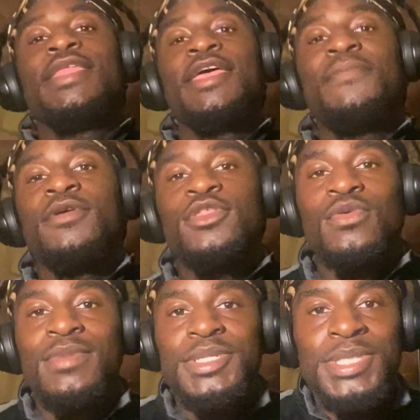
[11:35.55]
they put
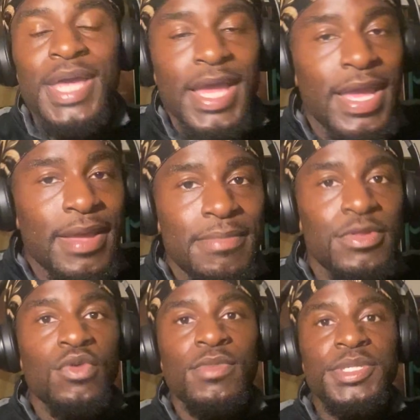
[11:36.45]
too much time,
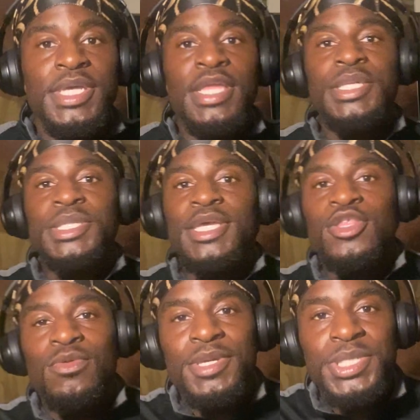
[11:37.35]
too much energy, and
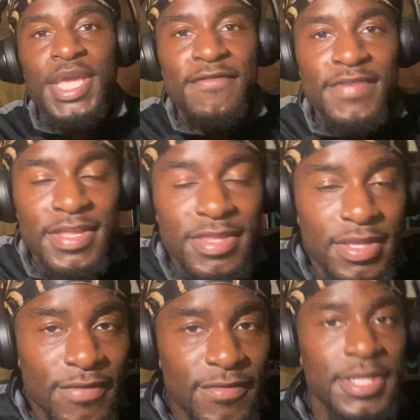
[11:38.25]
too much effort
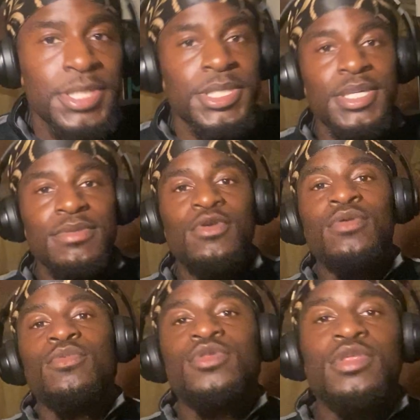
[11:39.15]
into the relationships,
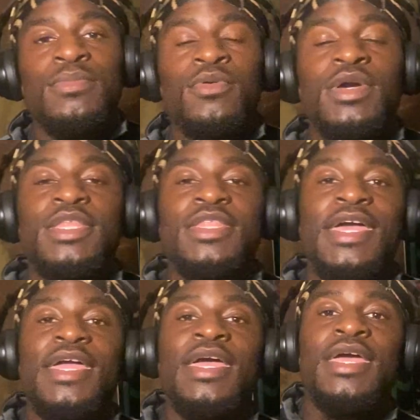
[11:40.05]
almost to the point it's
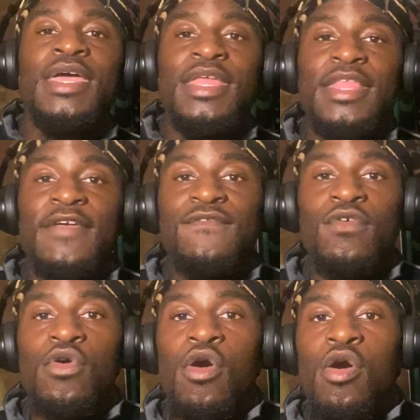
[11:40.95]
like they
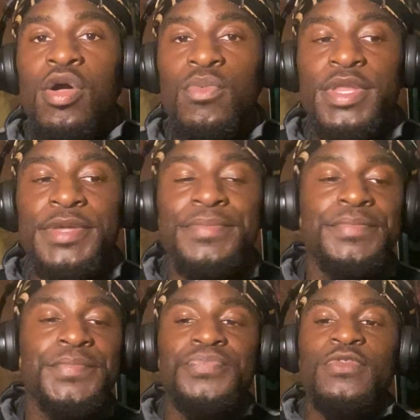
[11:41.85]
fall hard with it.
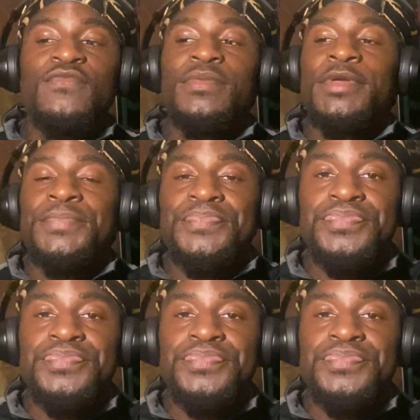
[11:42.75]
Feel me?